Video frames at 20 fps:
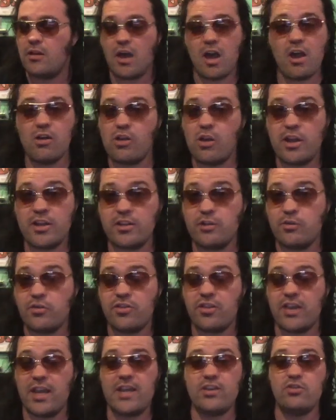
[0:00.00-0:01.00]
Although I do
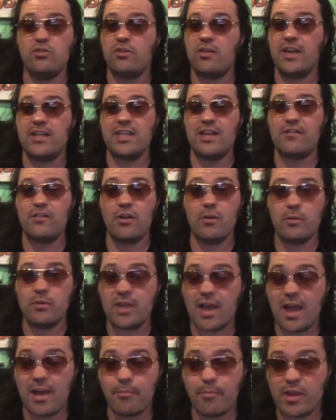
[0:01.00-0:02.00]
say I do like that film a
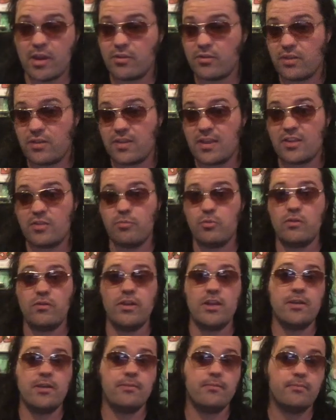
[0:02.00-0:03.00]
lot better than this
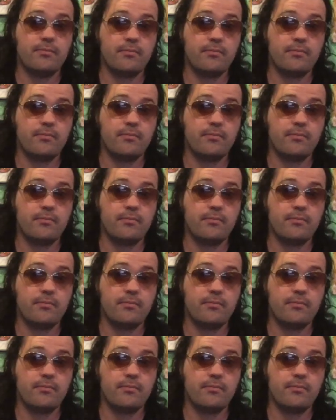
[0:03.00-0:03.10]
movie.